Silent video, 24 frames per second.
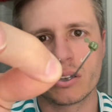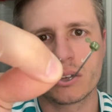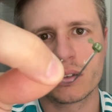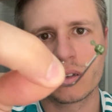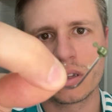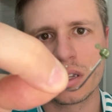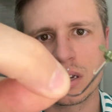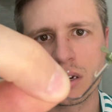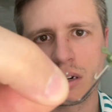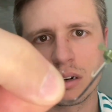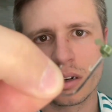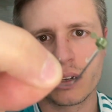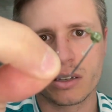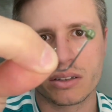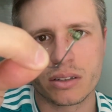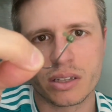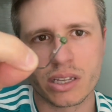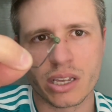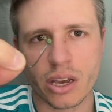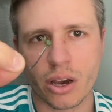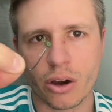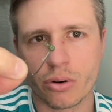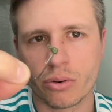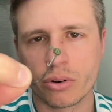it's
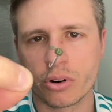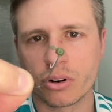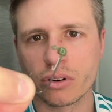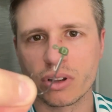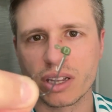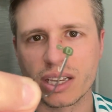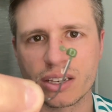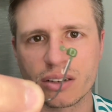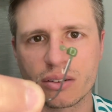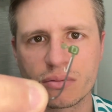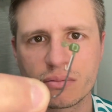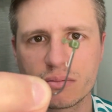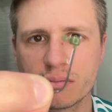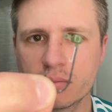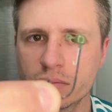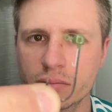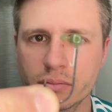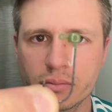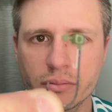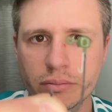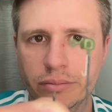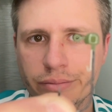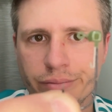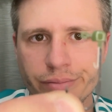the Owner like
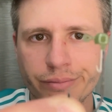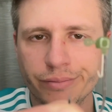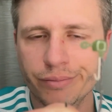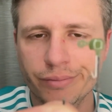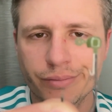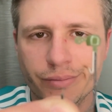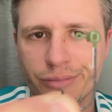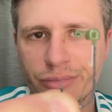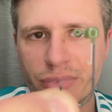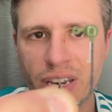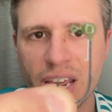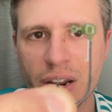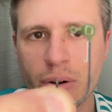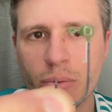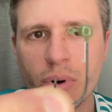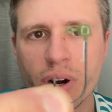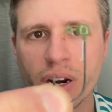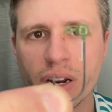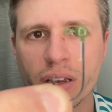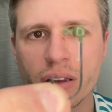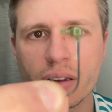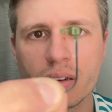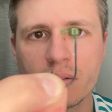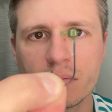Ned
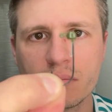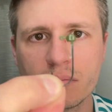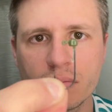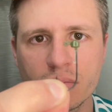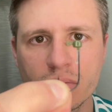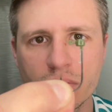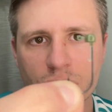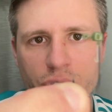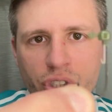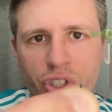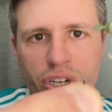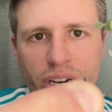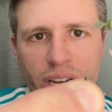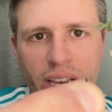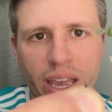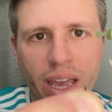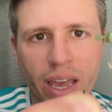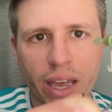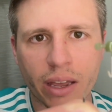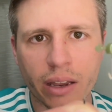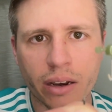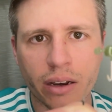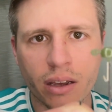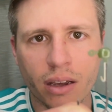rig jig
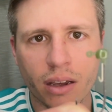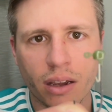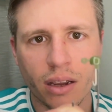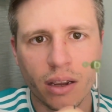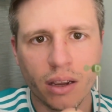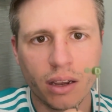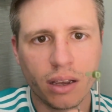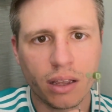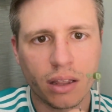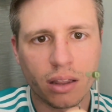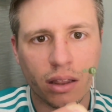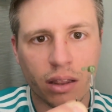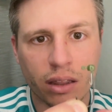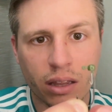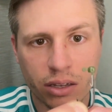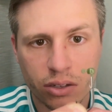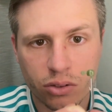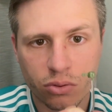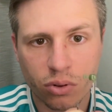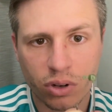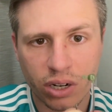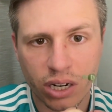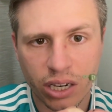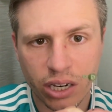head.
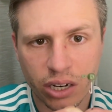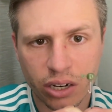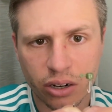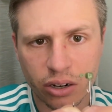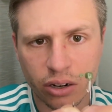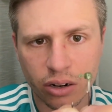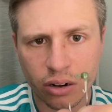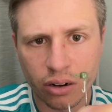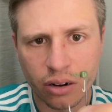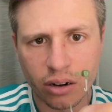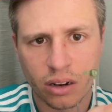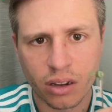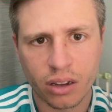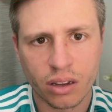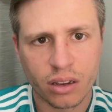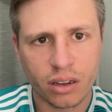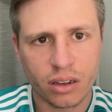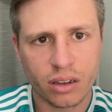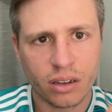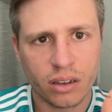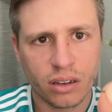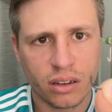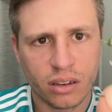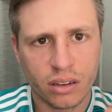This one here
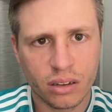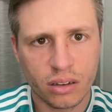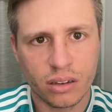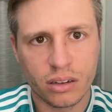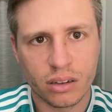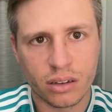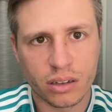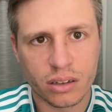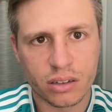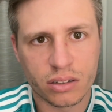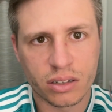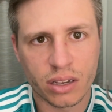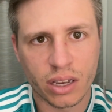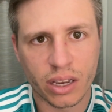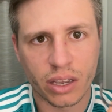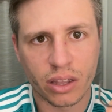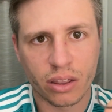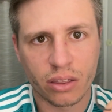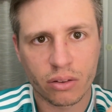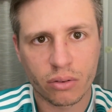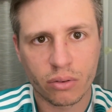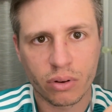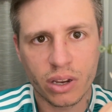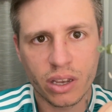is a
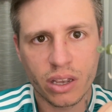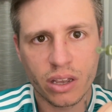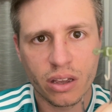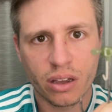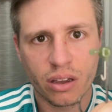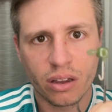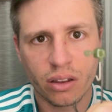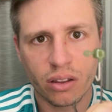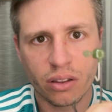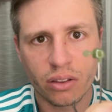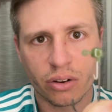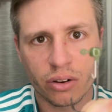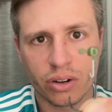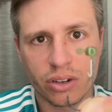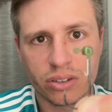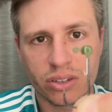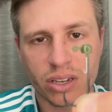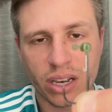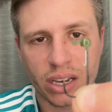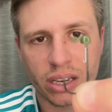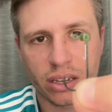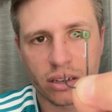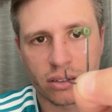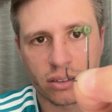
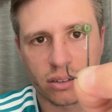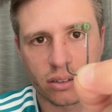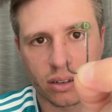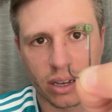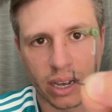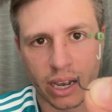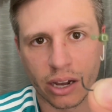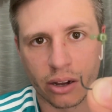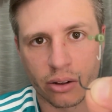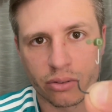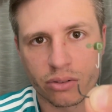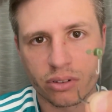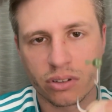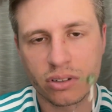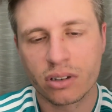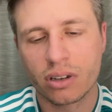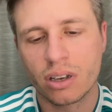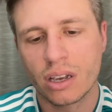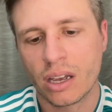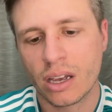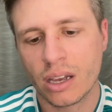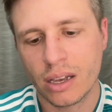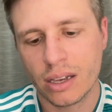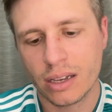3/32 ounce.
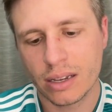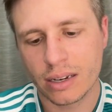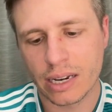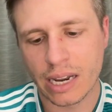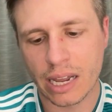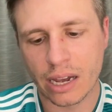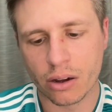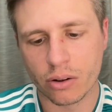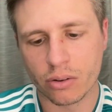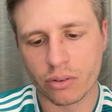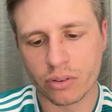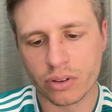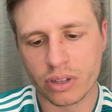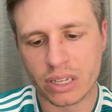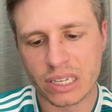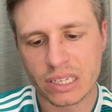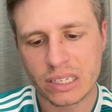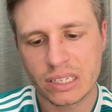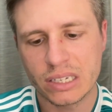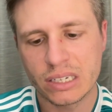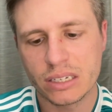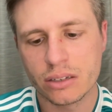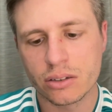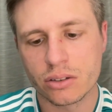Now
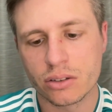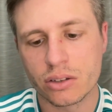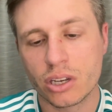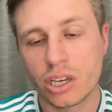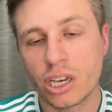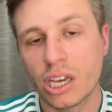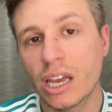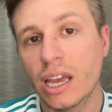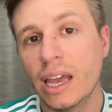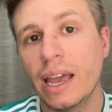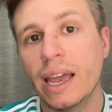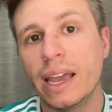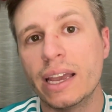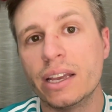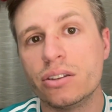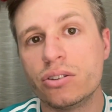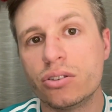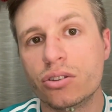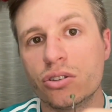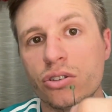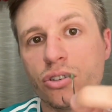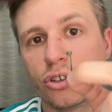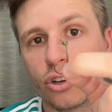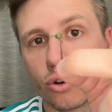this is a
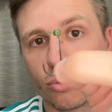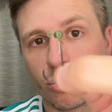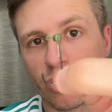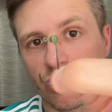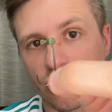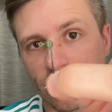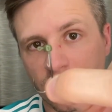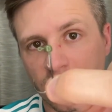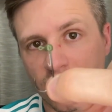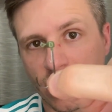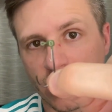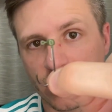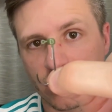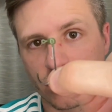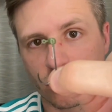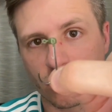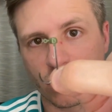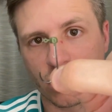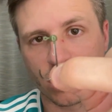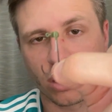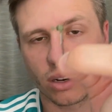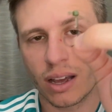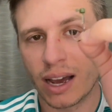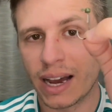super finesse
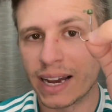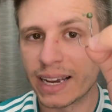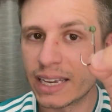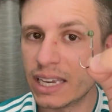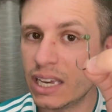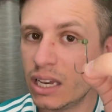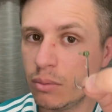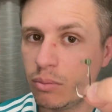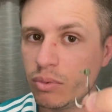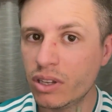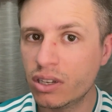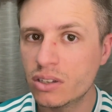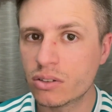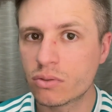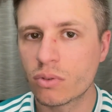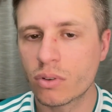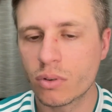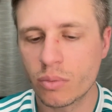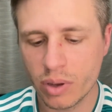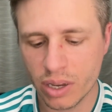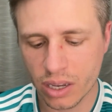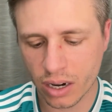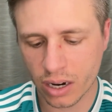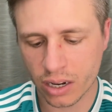one. I keep these
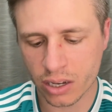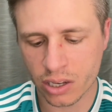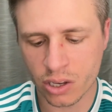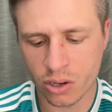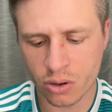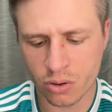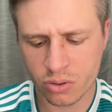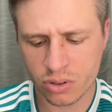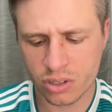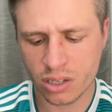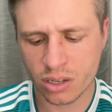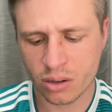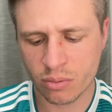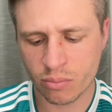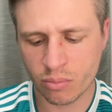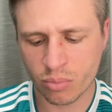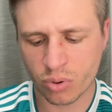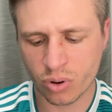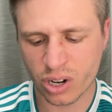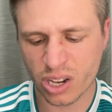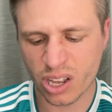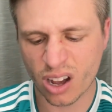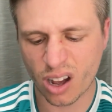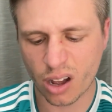with me and I use them
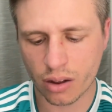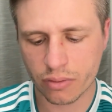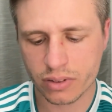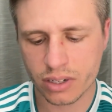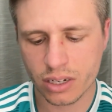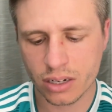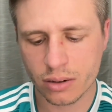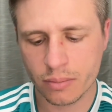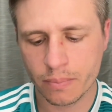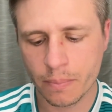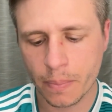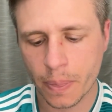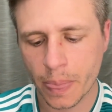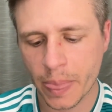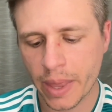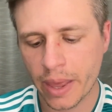pretty often,